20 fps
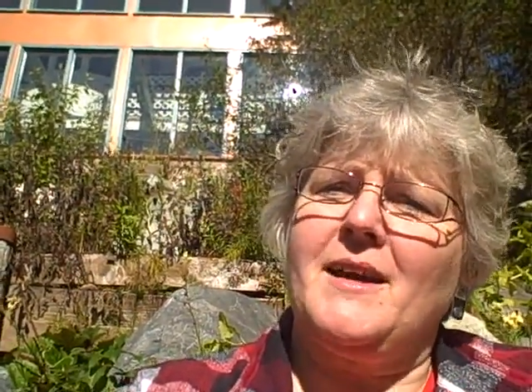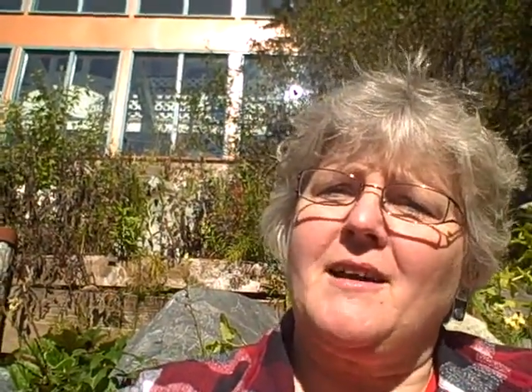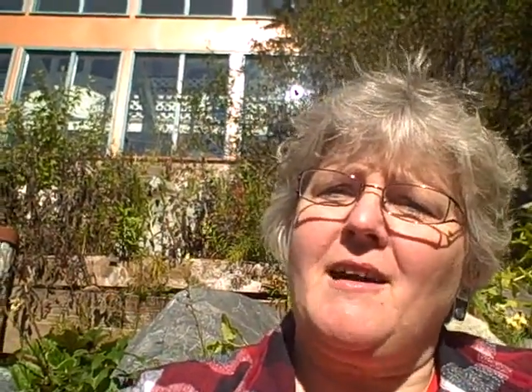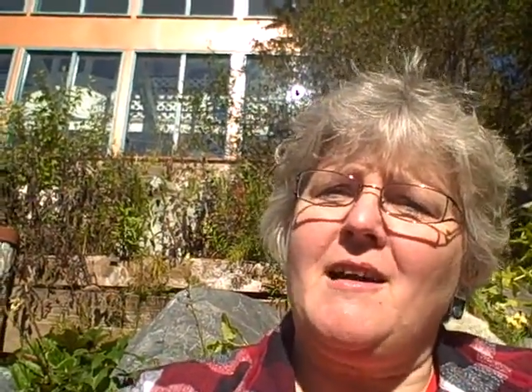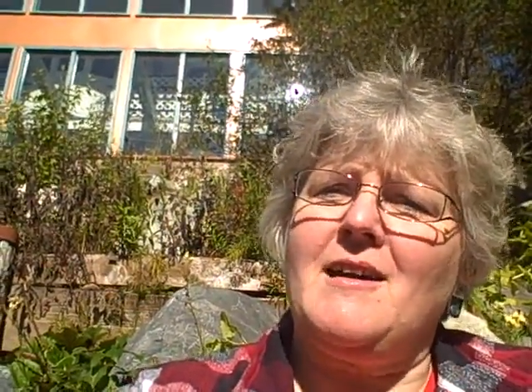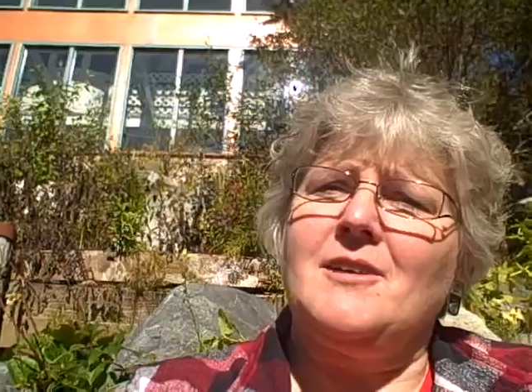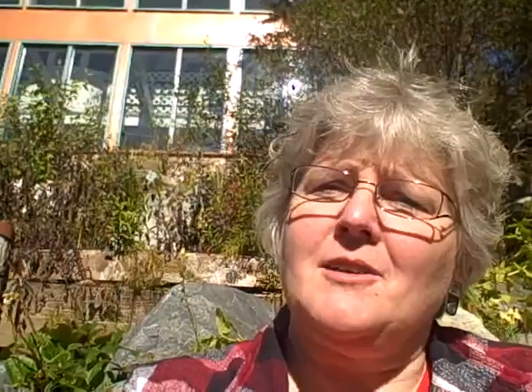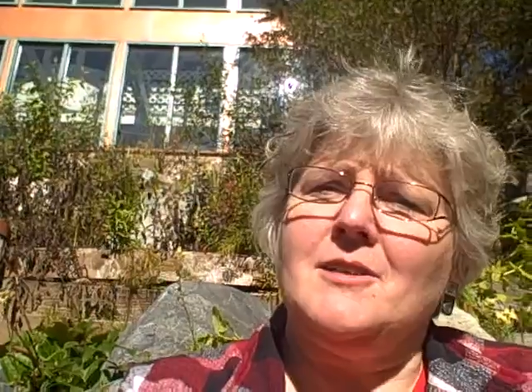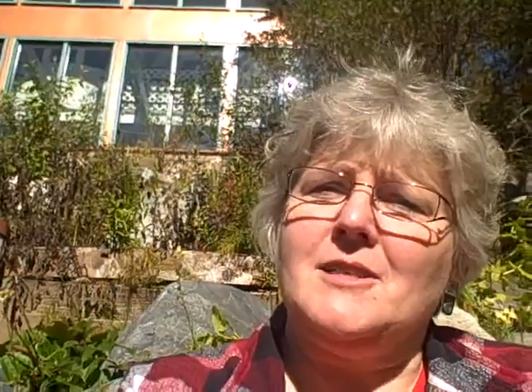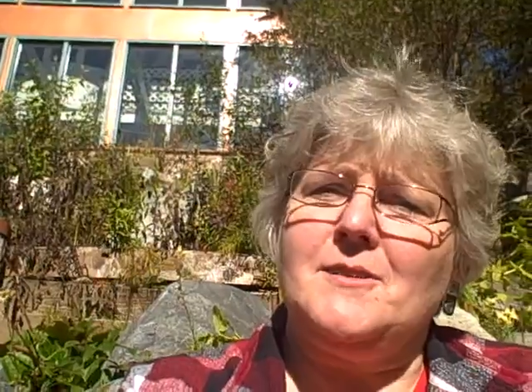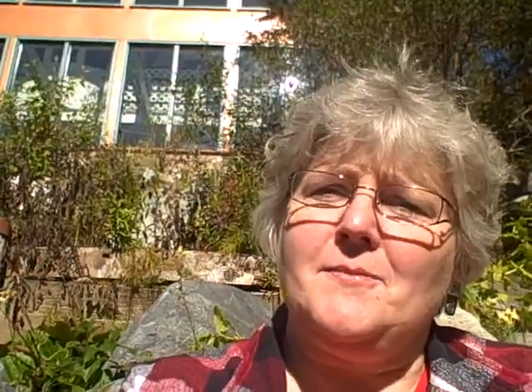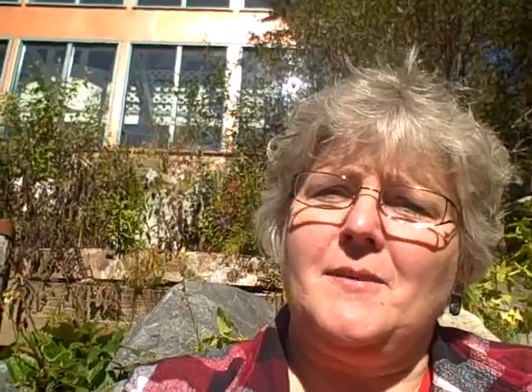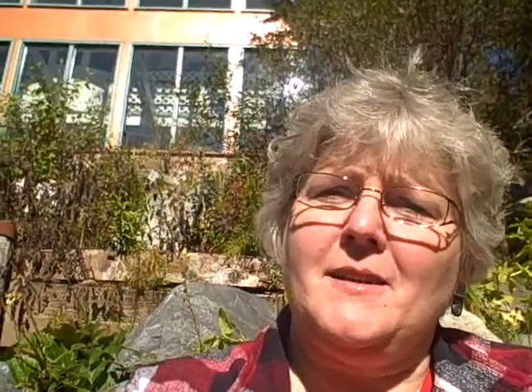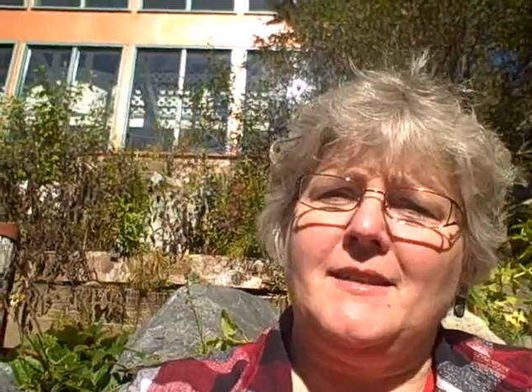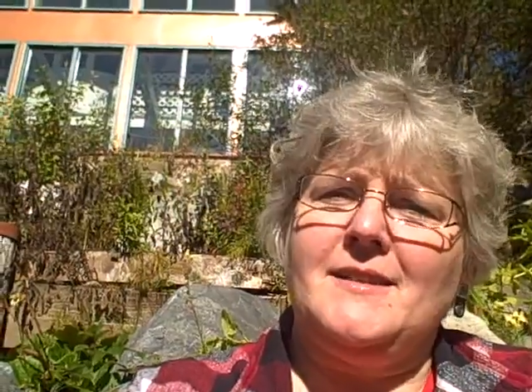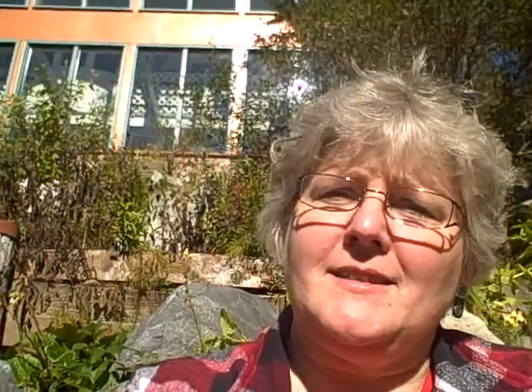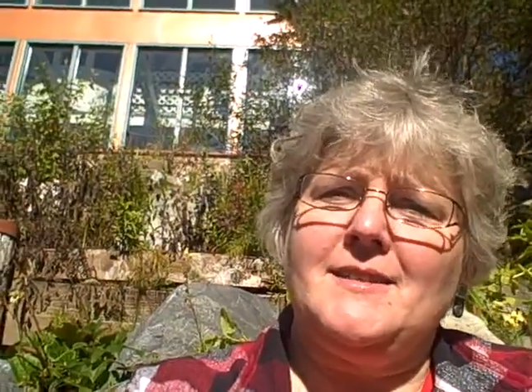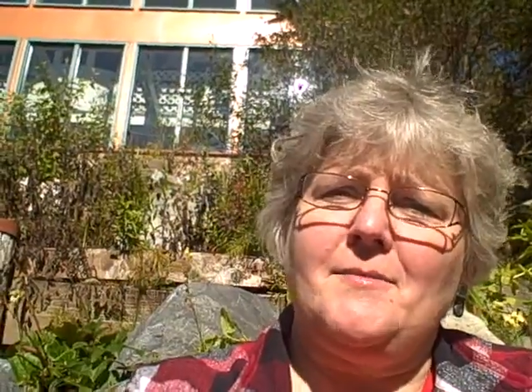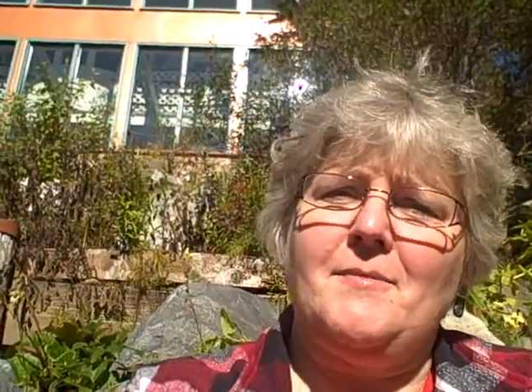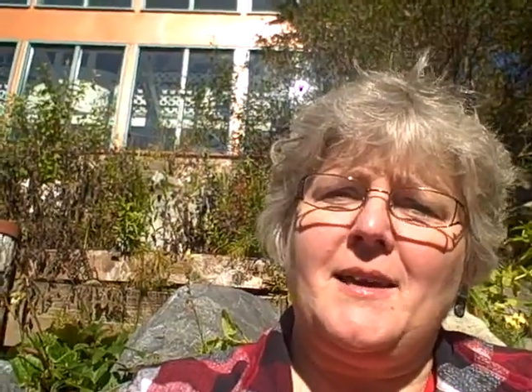
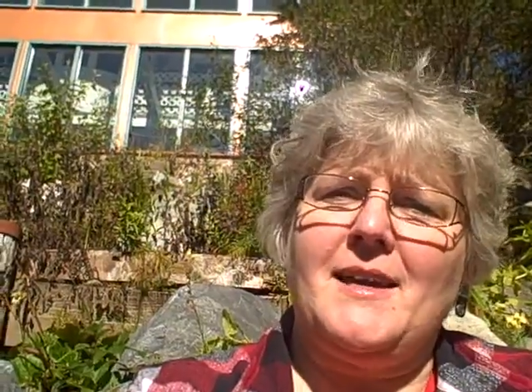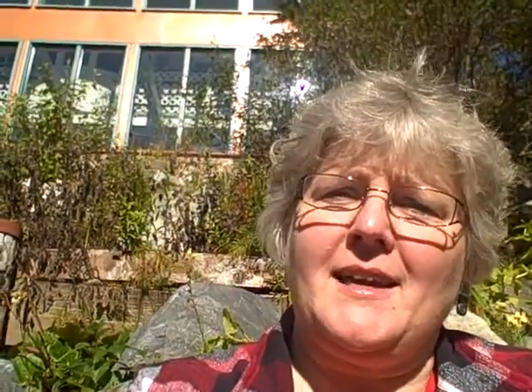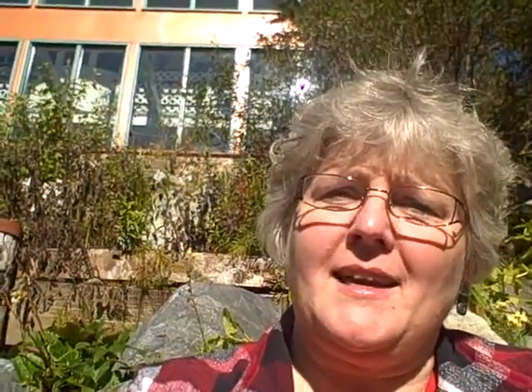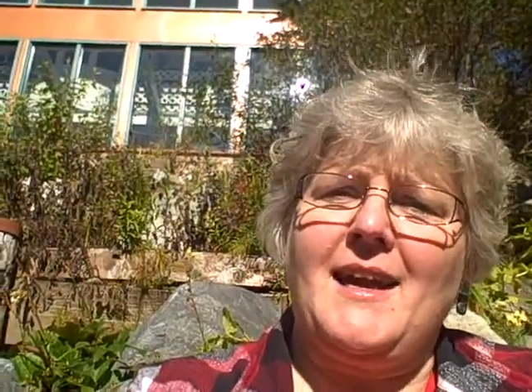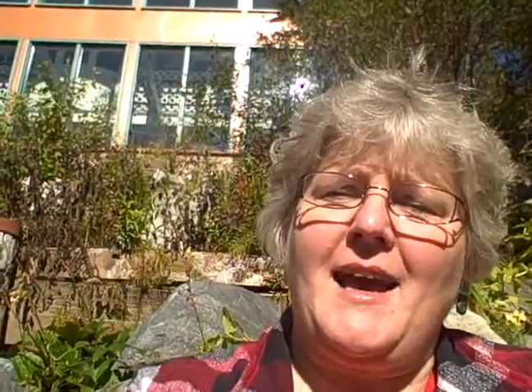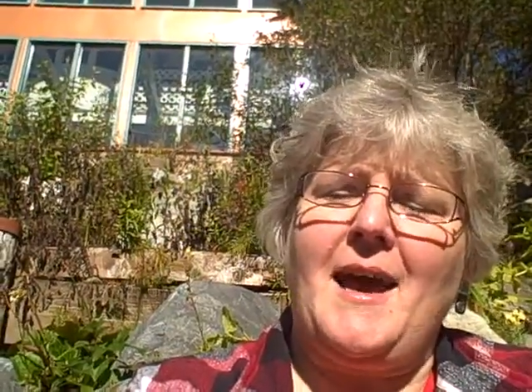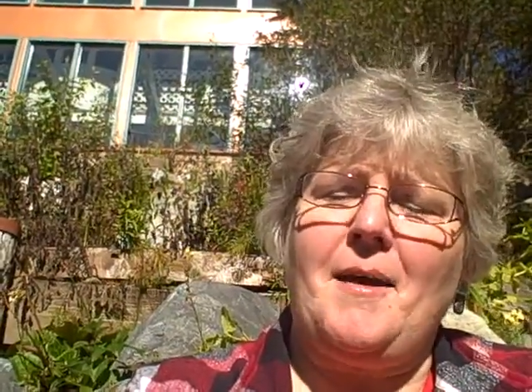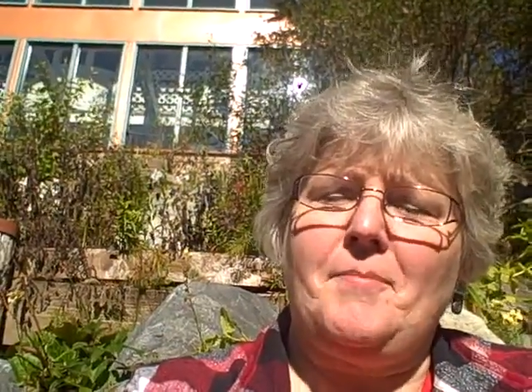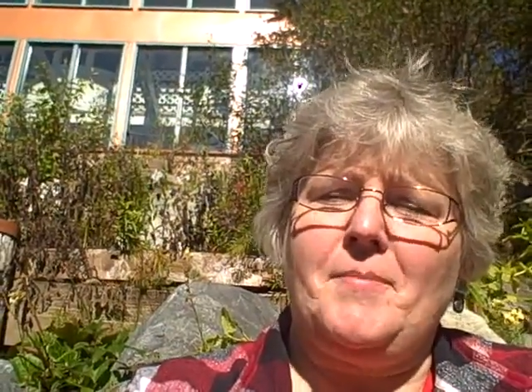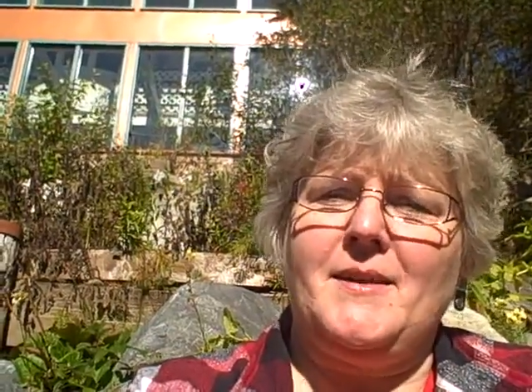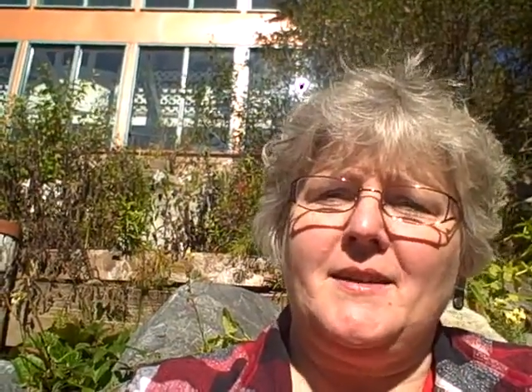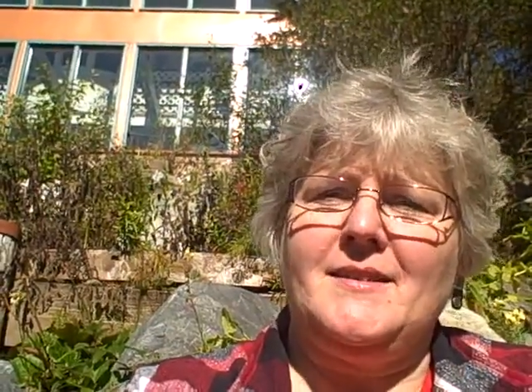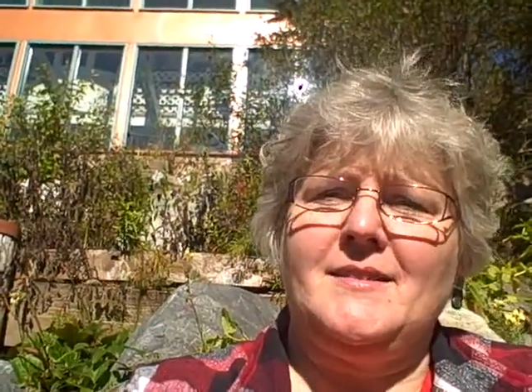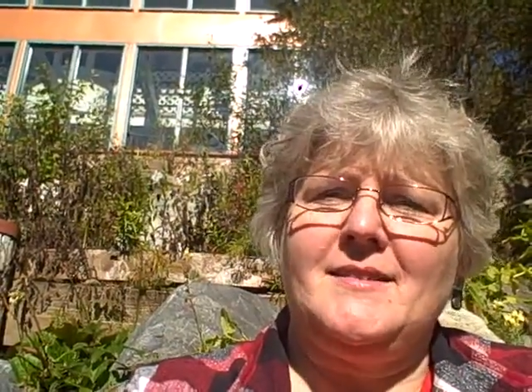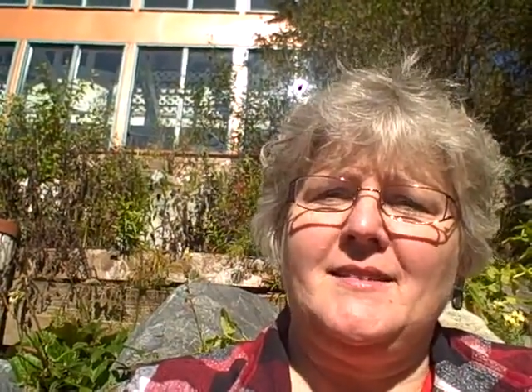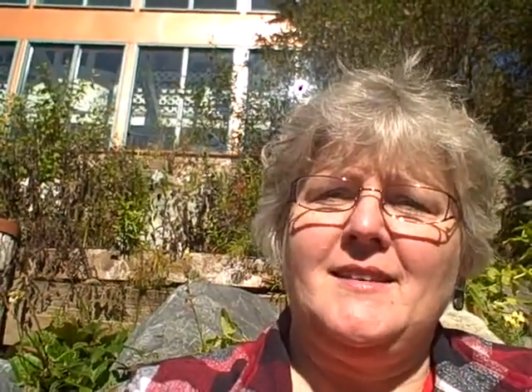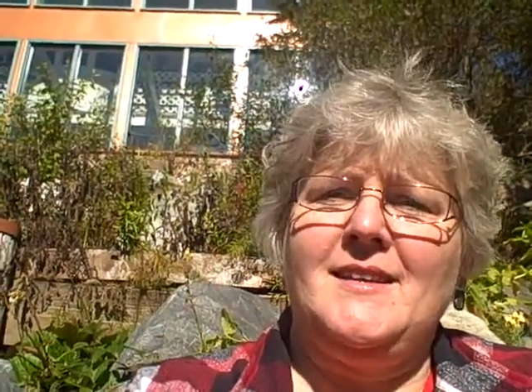congressmen to make it happen.